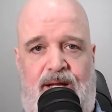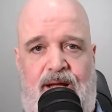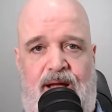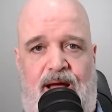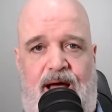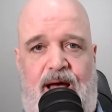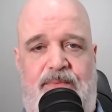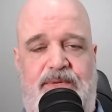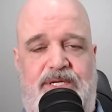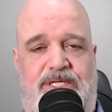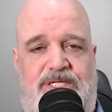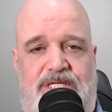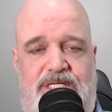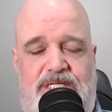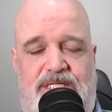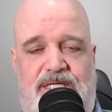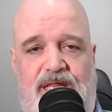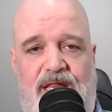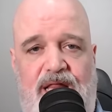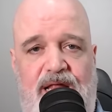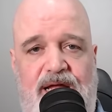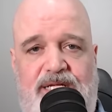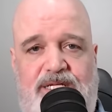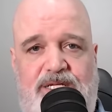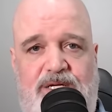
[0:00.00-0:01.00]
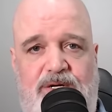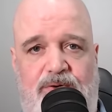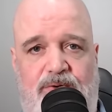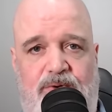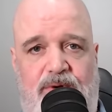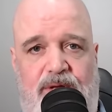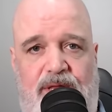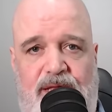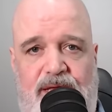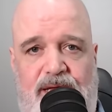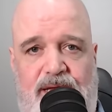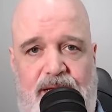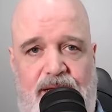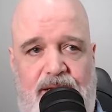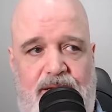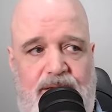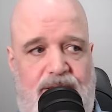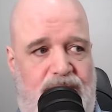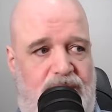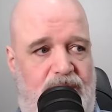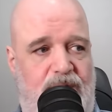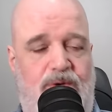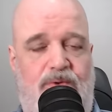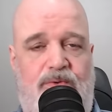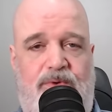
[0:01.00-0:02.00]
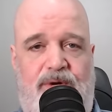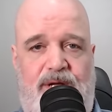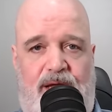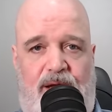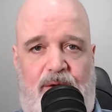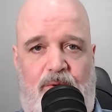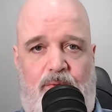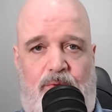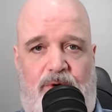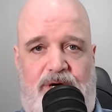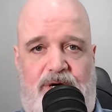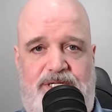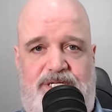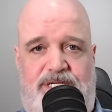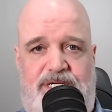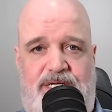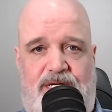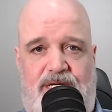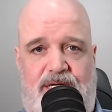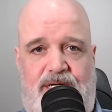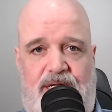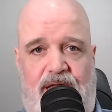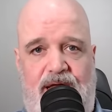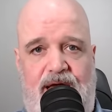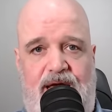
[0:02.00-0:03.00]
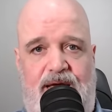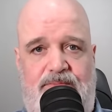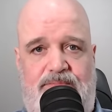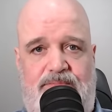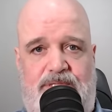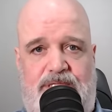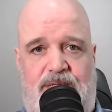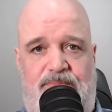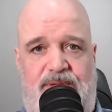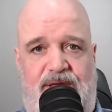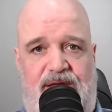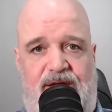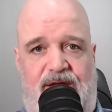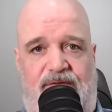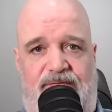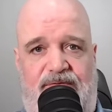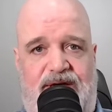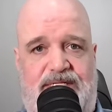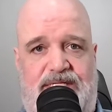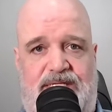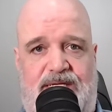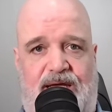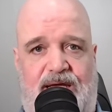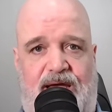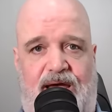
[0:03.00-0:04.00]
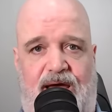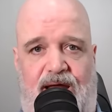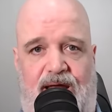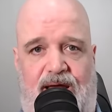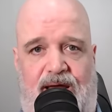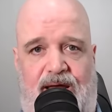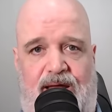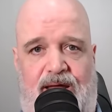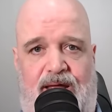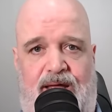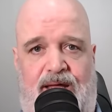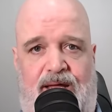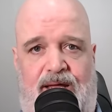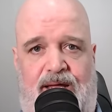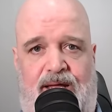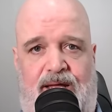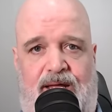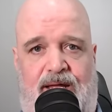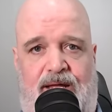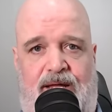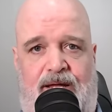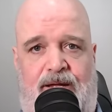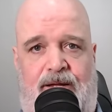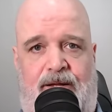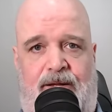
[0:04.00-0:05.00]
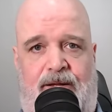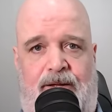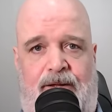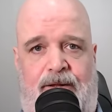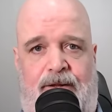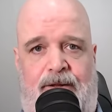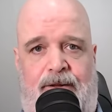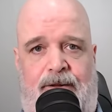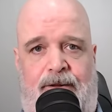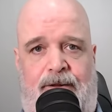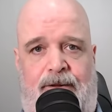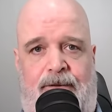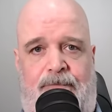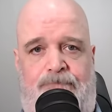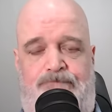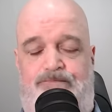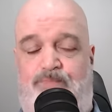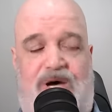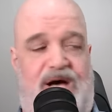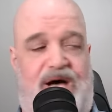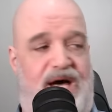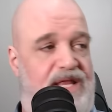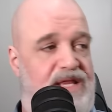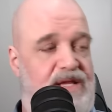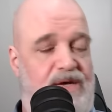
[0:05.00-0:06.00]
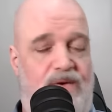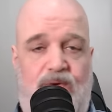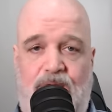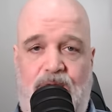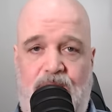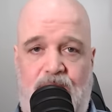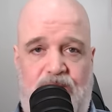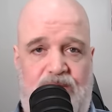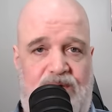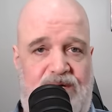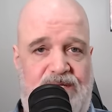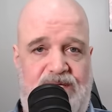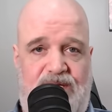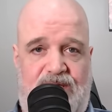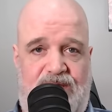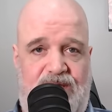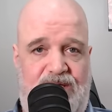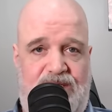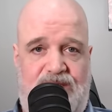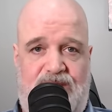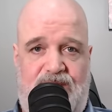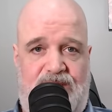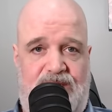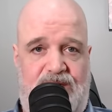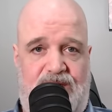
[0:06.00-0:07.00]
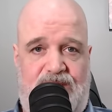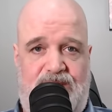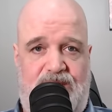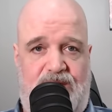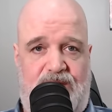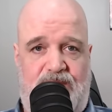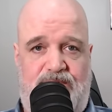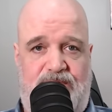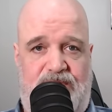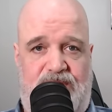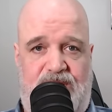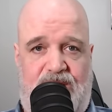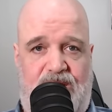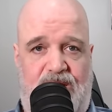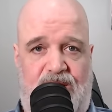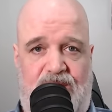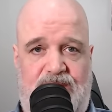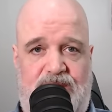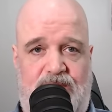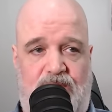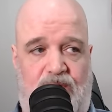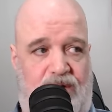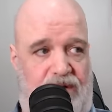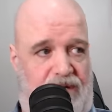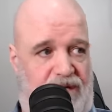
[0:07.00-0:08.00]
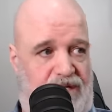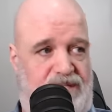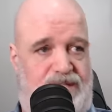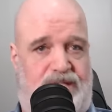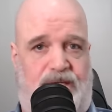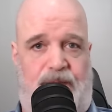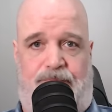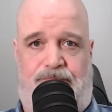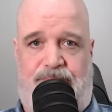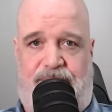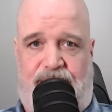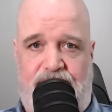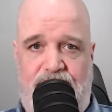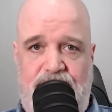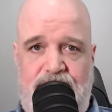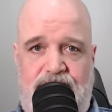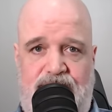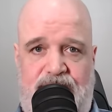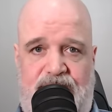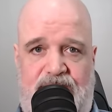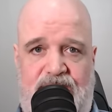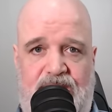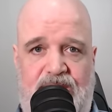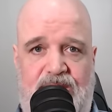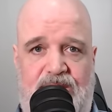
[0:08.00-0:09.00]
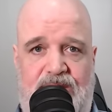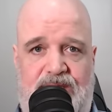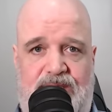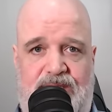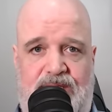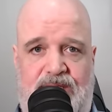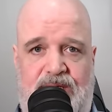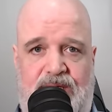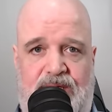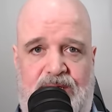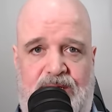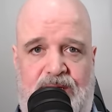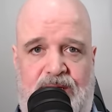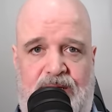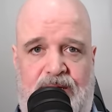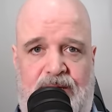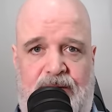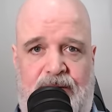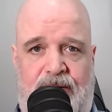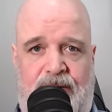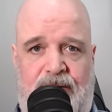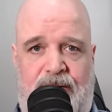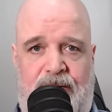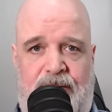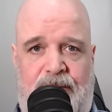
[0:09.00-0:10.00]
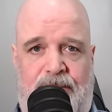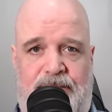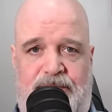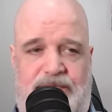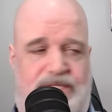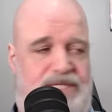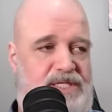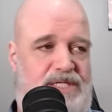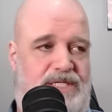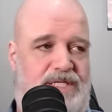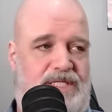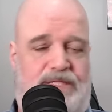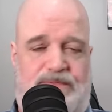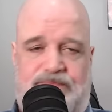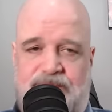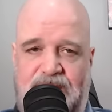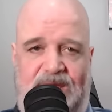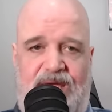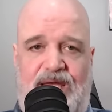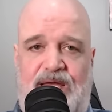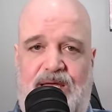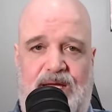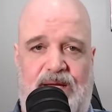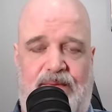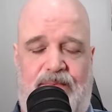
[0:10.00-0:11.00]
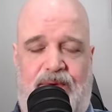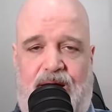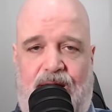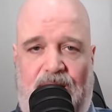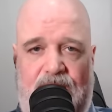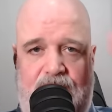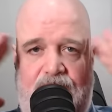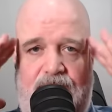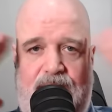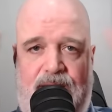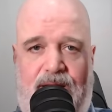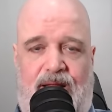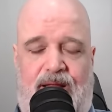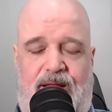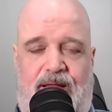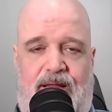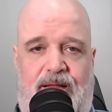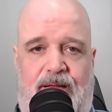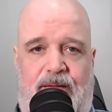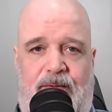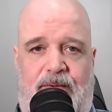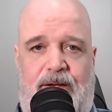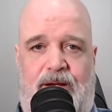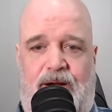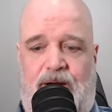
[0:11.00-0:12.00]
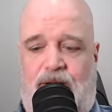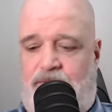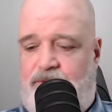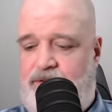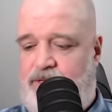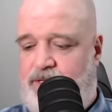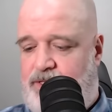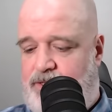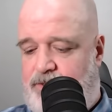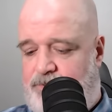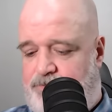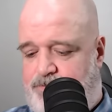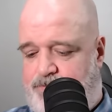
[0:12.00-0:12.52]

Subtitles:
I mean, she's literally doing what she claims to be investigating. Am I the only one that thinks that that sounds ridiculous, or at least appears ridiculous? Is it just me? Am I, you know, and